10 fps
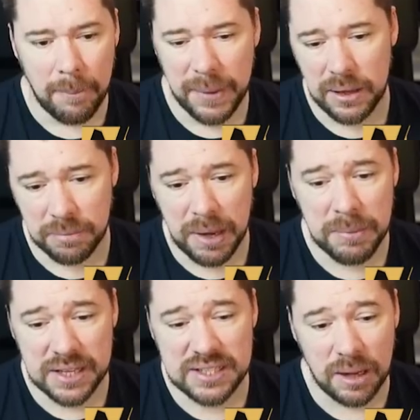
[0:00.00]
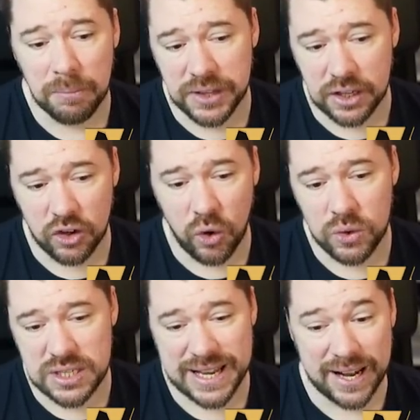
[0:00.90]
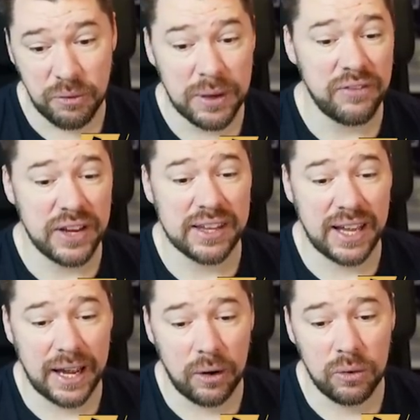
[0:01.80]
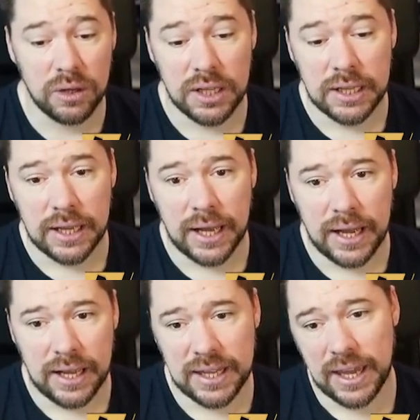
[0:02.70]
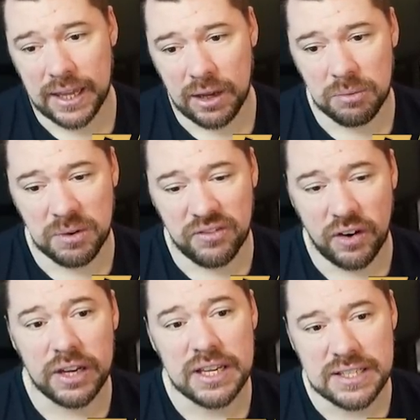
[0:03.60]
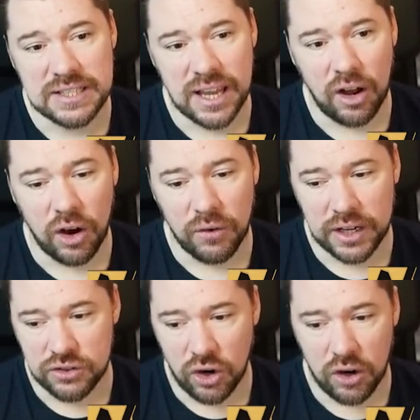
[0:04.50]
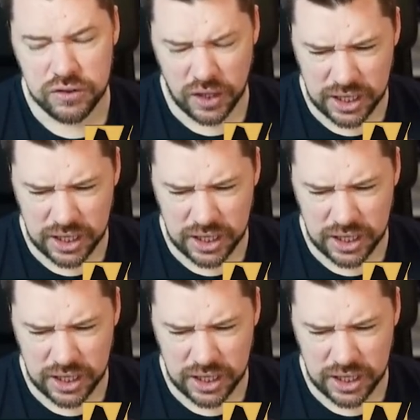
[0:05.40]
maybe there's something that causes that. And if we can figure that out, yeah, it would be very easy to get high-rated drafts, like